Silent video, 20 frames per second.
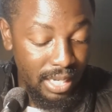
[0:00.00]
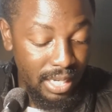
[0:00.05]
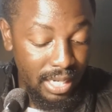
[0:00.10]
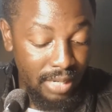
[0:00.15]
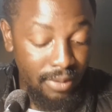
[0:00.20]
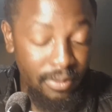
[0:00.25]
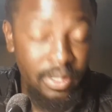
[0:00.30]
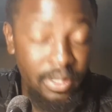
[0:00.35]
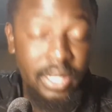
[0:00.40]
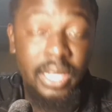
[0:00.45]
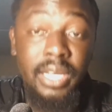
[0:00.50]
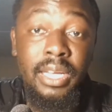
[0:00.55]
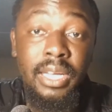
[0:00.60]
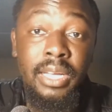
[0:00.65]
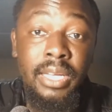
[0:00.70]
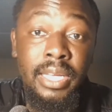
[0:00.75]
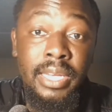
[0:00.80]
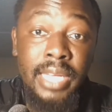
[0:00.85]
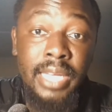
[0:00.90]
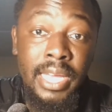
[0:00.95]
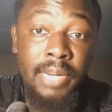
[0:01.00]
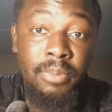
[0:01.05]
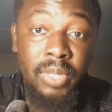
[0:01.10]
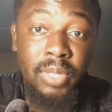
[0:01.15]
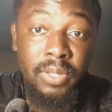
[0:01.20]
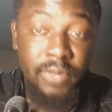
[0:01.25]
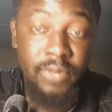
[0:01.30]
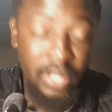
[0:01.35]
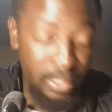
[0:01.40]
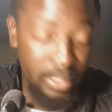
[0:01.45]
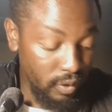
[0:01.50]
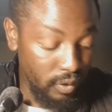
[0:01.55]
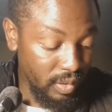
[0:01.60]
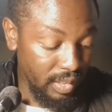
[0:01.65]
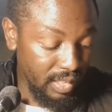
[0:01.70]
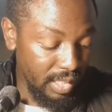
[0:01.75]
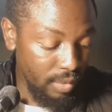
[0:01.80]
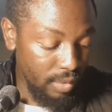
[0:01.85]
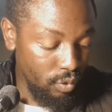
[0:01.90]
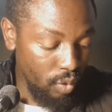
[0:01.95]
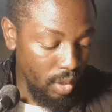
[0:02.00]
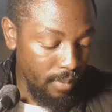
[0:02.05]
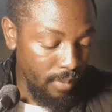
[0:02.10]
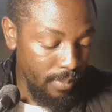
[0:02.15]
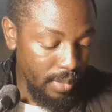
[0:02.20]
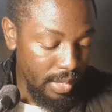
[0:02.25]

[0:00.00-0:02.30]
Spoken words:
and animal vehicles, etc.